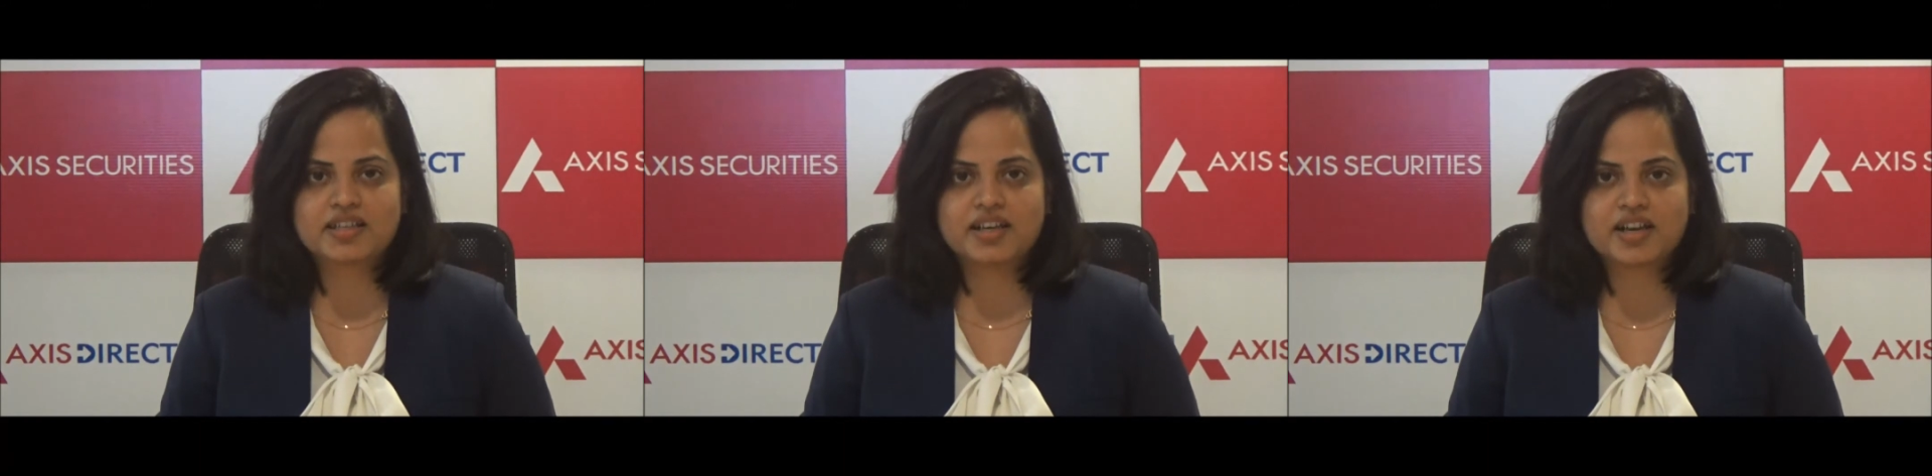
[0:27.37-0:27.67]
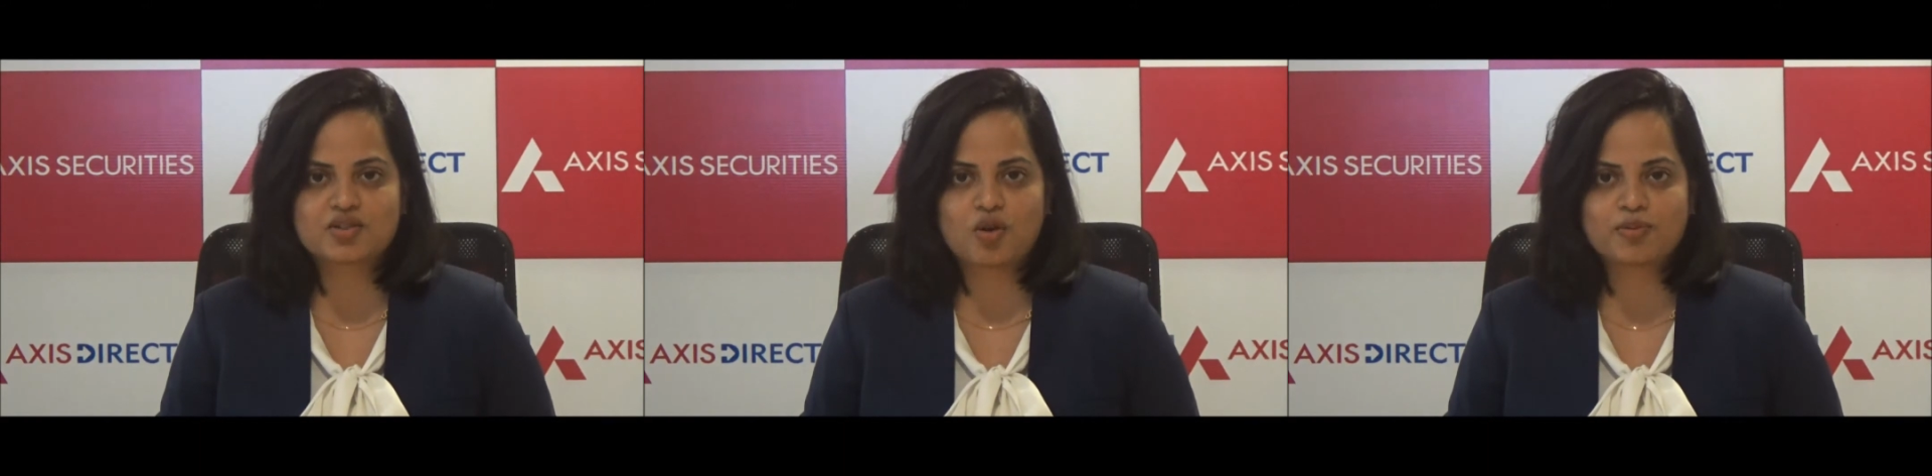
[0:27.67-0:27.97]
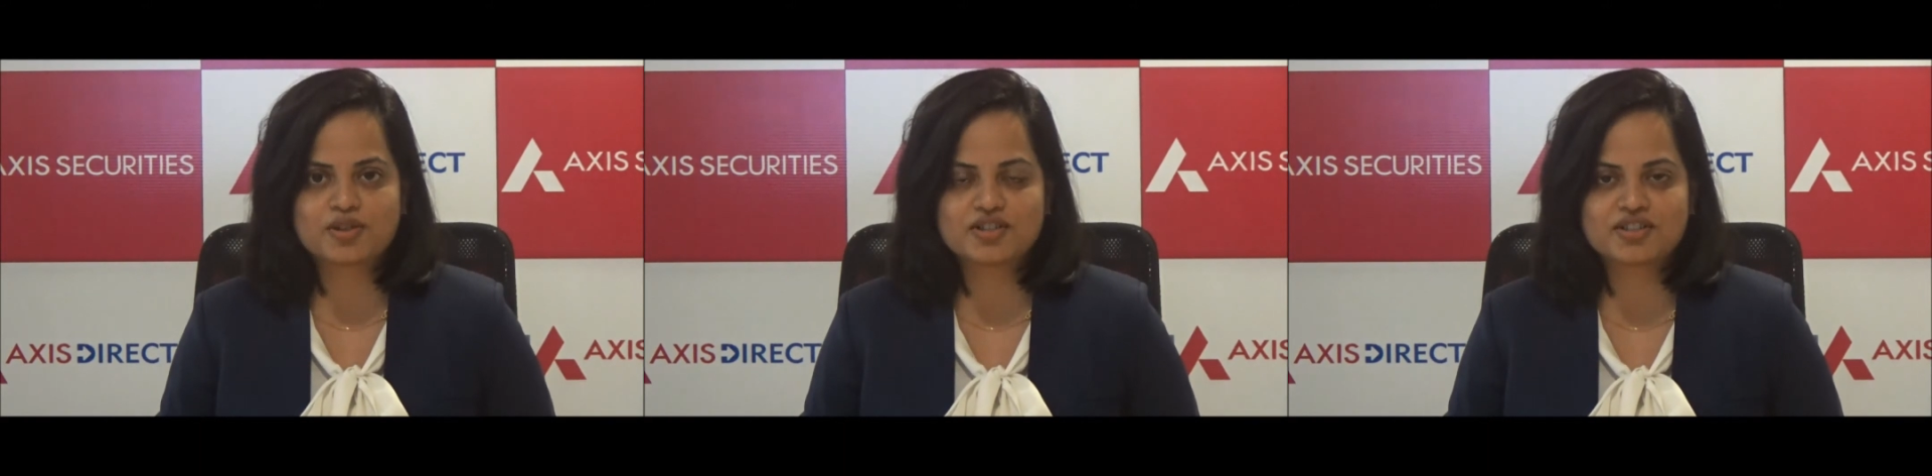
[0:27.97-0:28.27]
in index
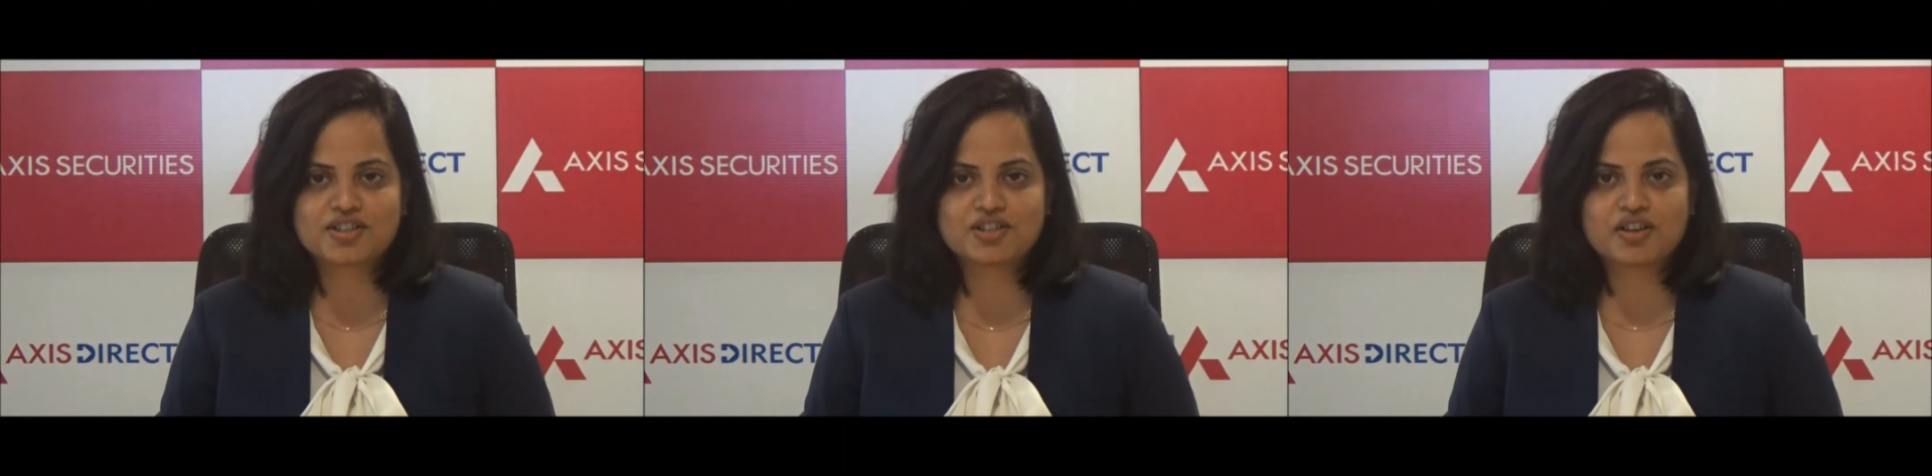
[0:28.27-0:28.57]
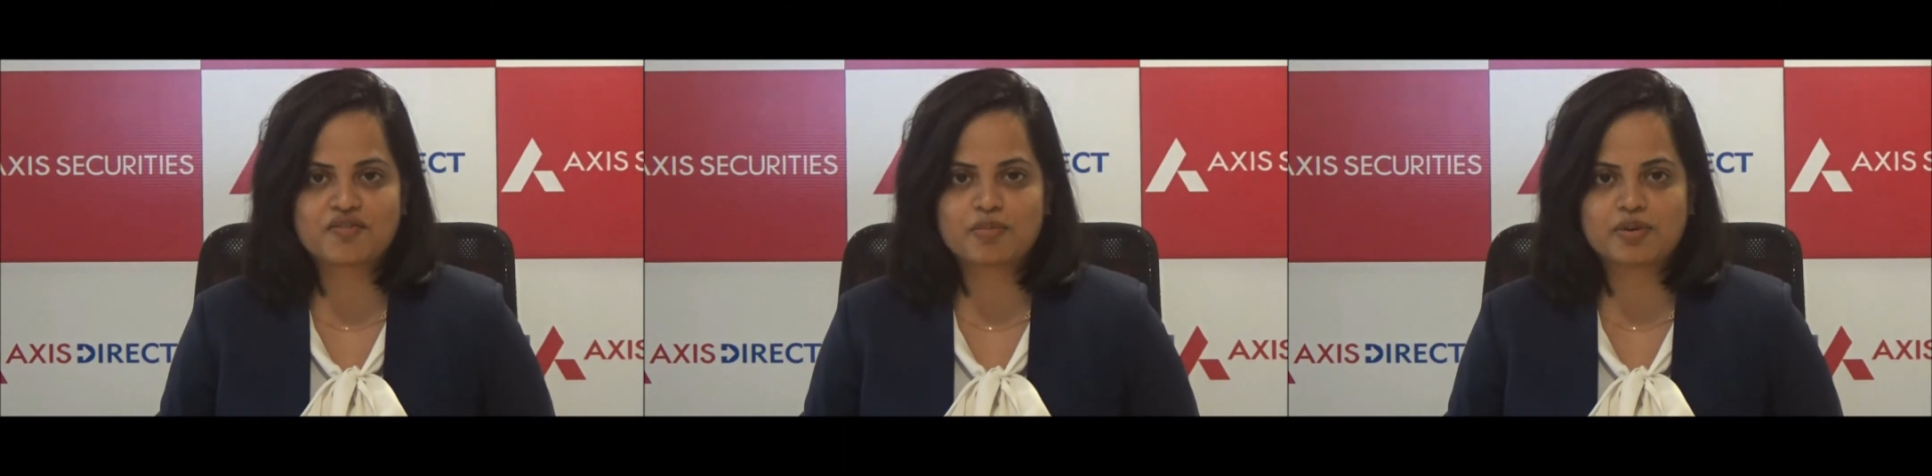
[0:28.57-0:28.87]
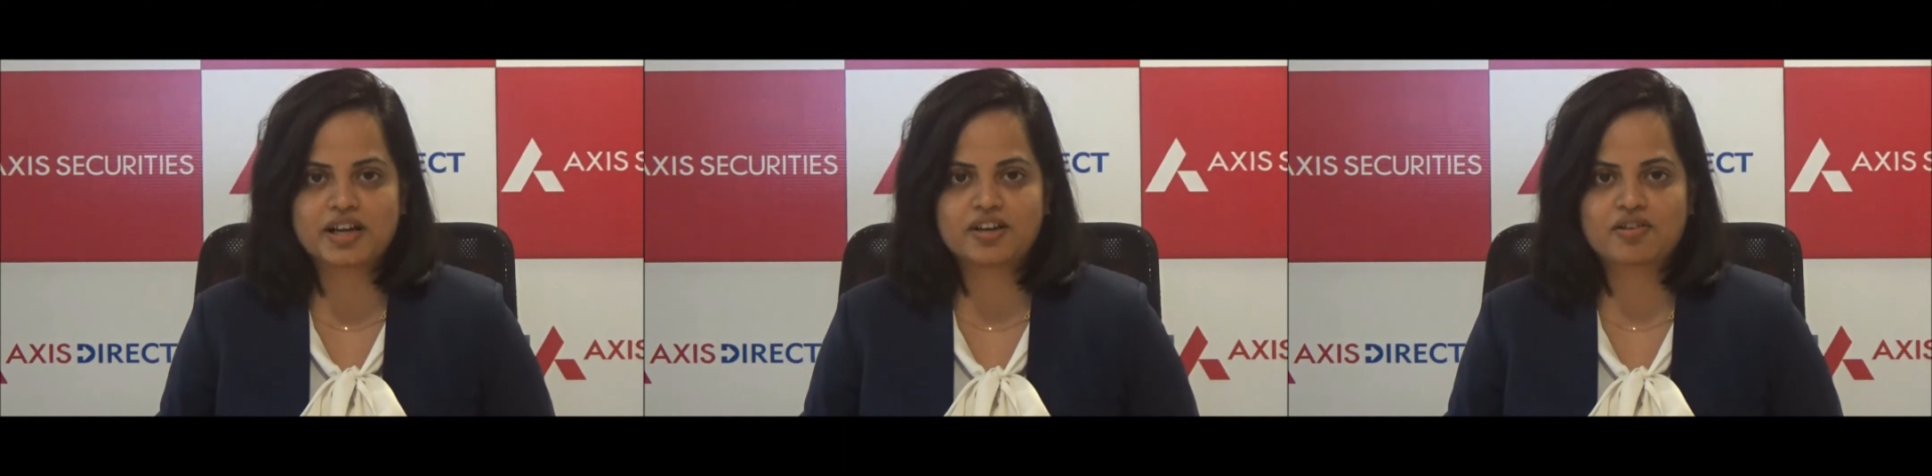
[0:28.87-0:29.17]
option to the tune of
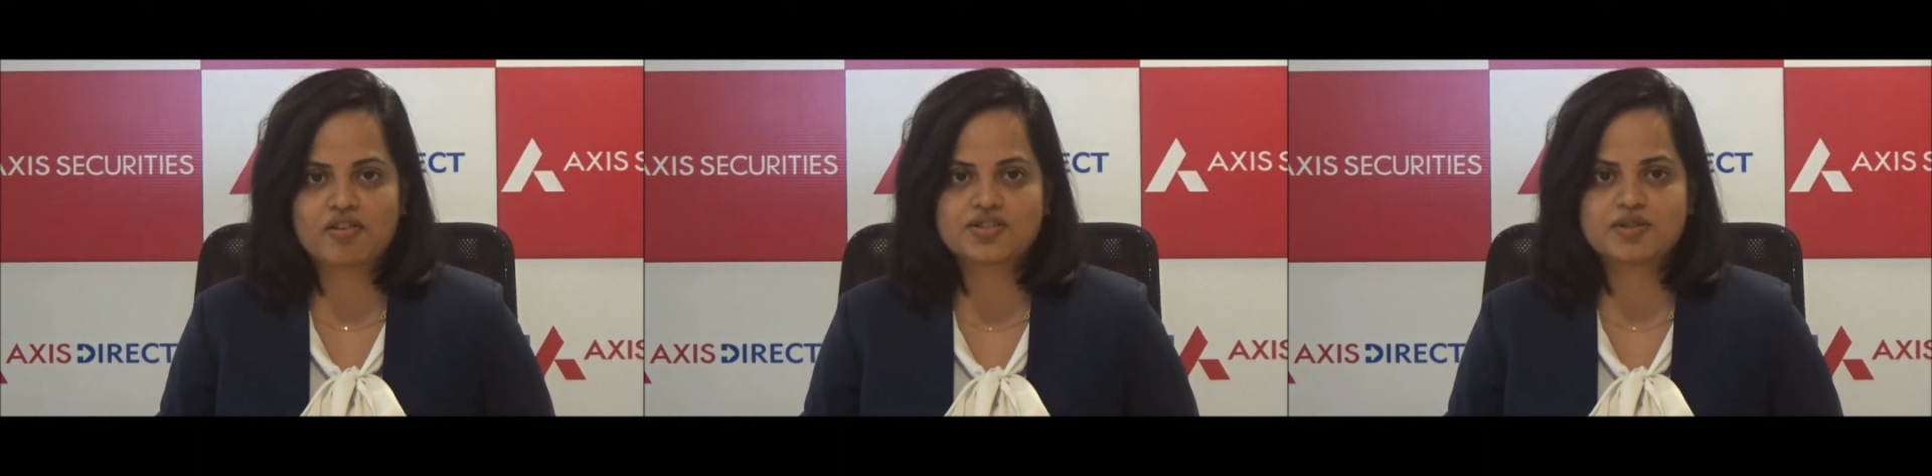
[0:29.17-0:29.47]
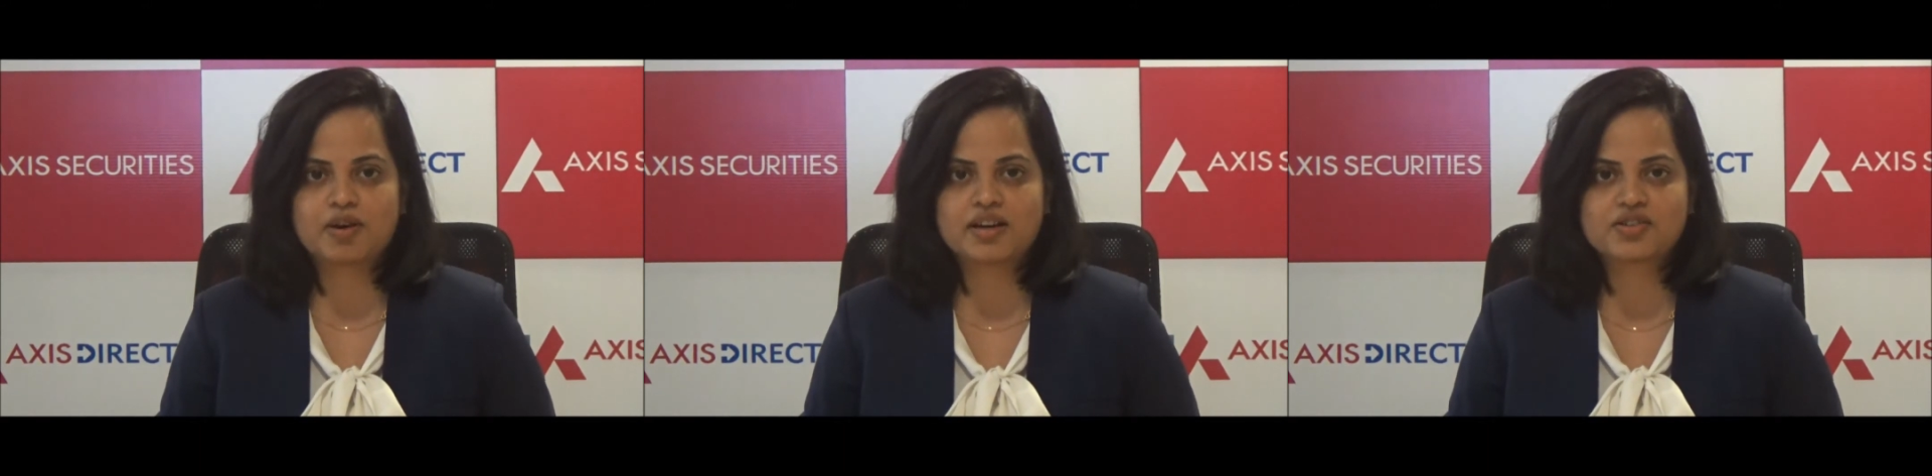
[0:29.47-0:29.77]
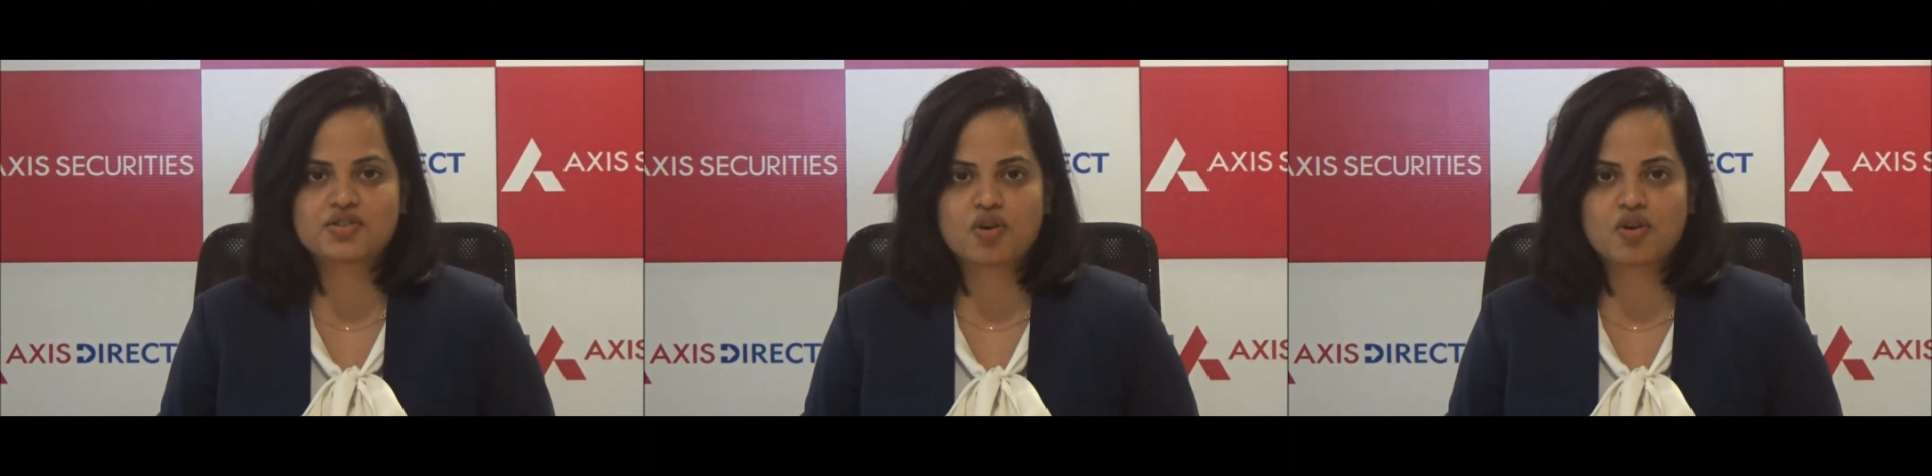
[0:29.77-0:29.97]
999 crores and buyers in